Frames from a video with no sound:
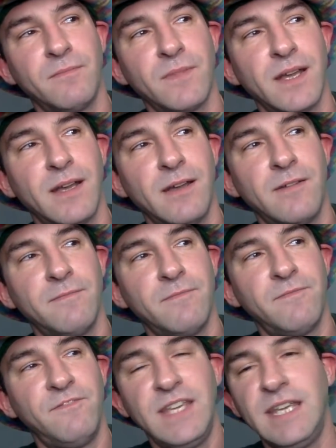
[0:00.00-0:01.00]

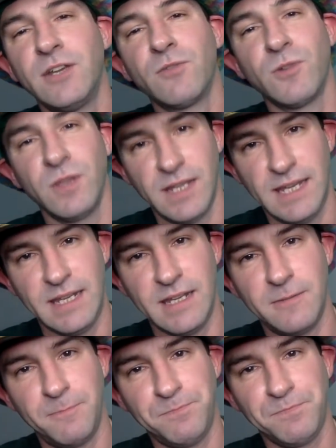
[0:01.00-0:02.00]
vegan related,
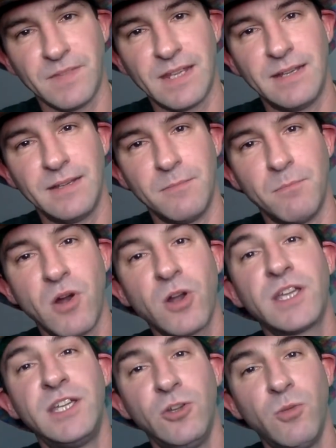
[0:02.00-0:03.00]

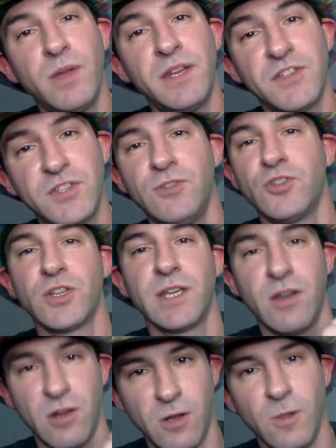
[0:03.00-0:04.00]
Mark Cuban is
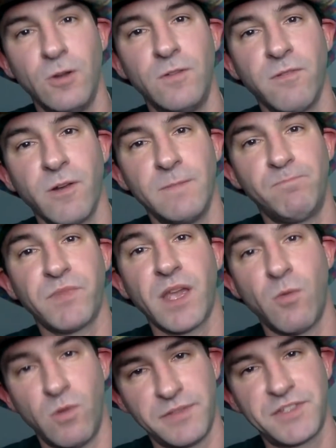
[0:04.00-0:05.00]
usually all over it
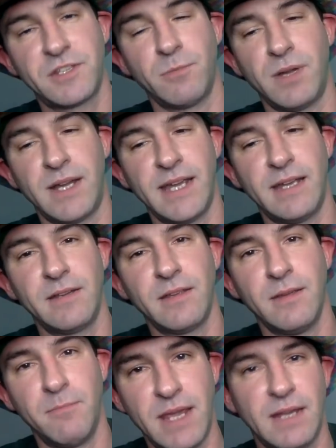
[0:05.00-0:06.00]
and wants to buy it
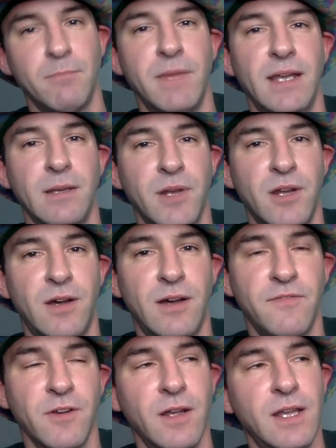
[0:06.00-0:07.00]
and make him an
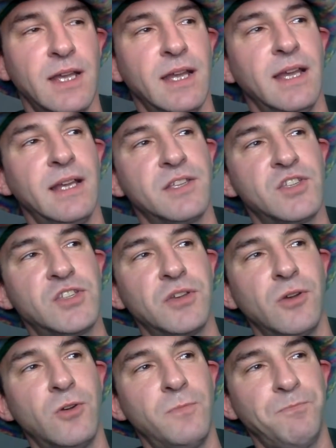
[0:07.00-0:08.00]
offer. And
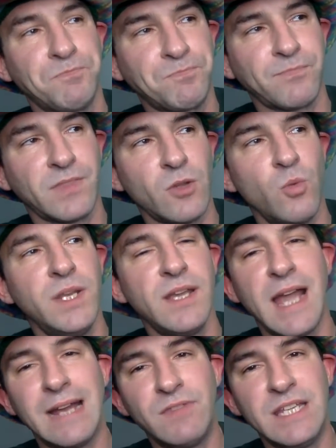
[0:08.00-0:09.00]
so when you
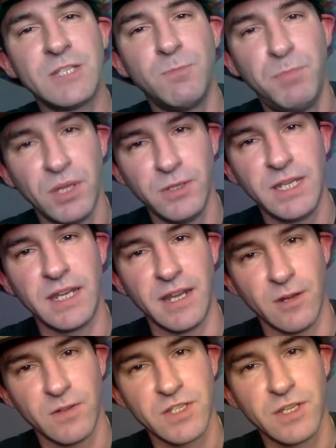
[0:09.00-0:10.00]
have these
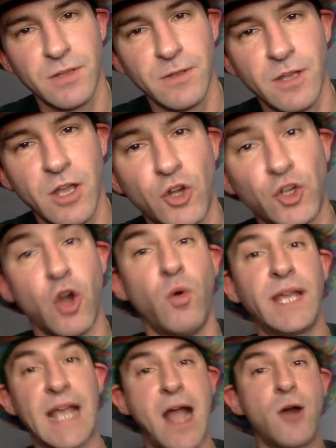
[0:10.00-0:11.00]
billionaires
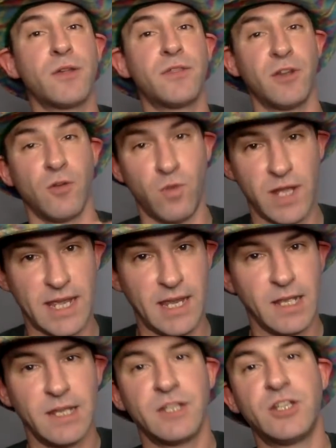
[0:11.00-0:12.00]
going out of their
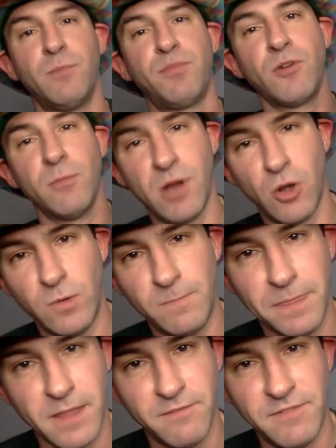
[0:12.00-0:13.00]
way to promote
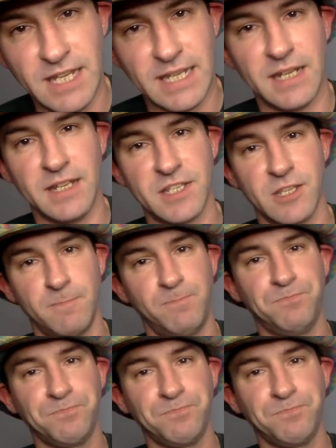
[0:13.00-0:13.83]
veganism,